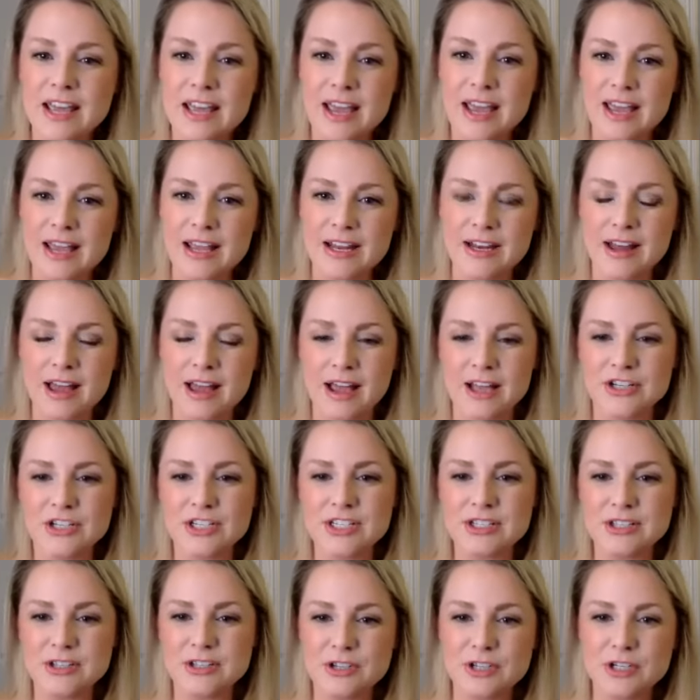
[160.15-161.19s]
And I
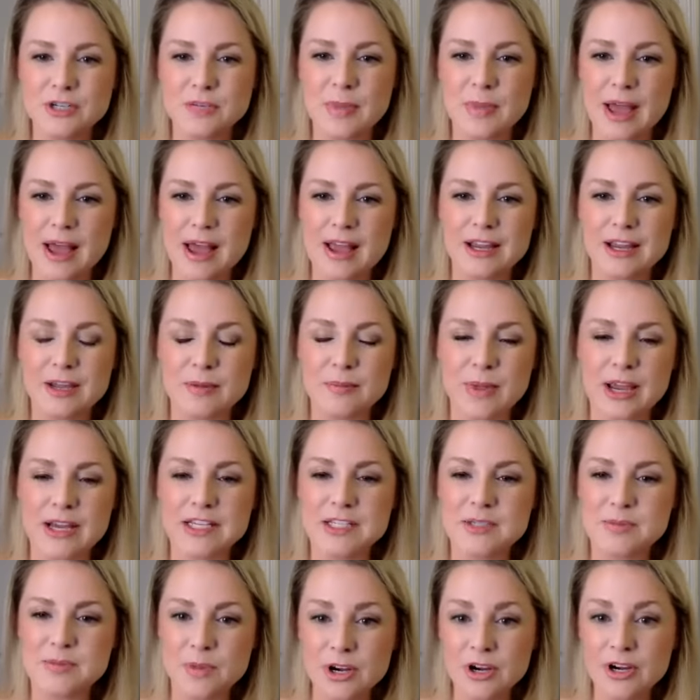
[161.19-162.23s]
just looked back at my
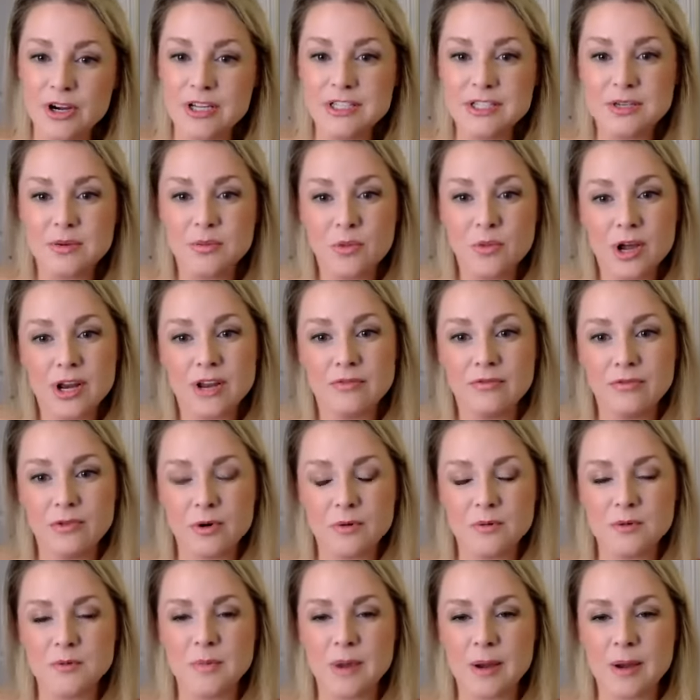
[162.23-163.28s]
experience and what
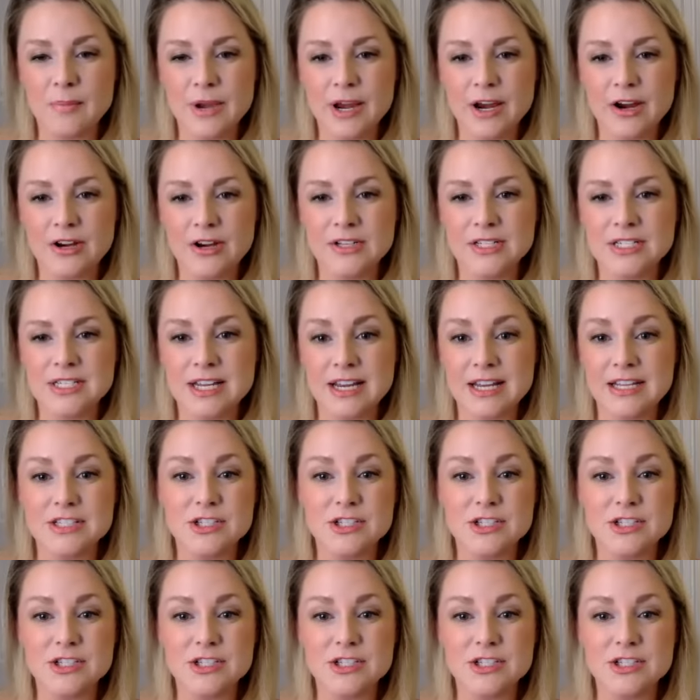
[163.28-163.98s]
informed my parenting.